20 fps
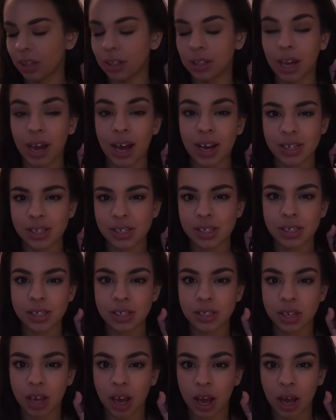
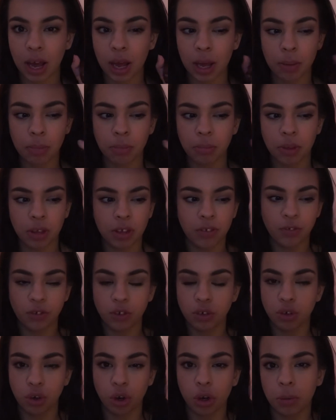Lasting time, if you
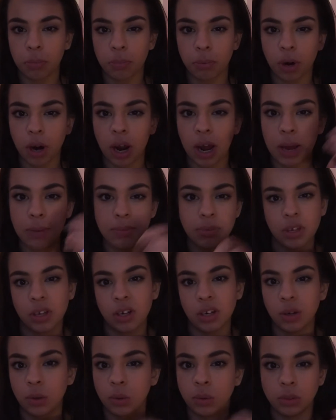don't prime, then
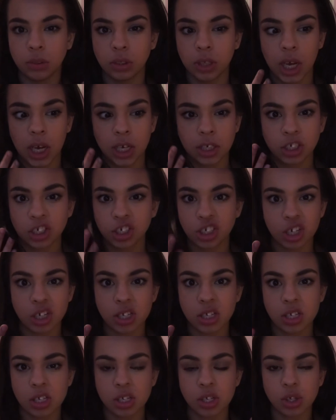it will last
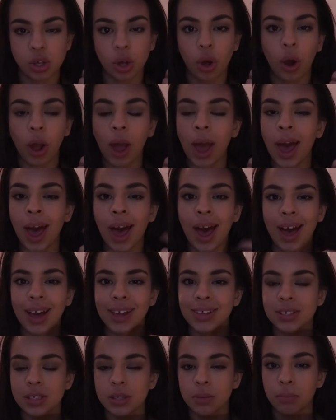just as long
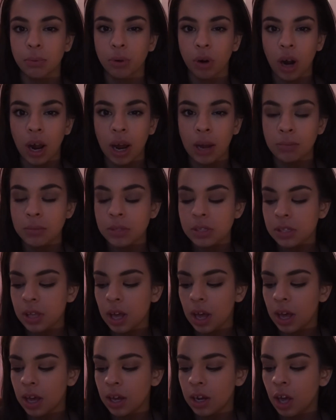as the prime
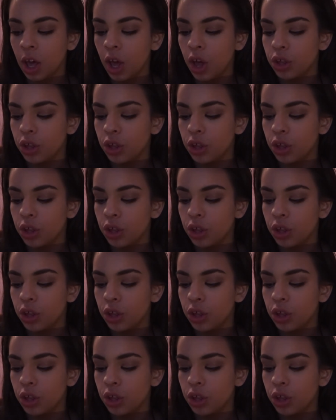side.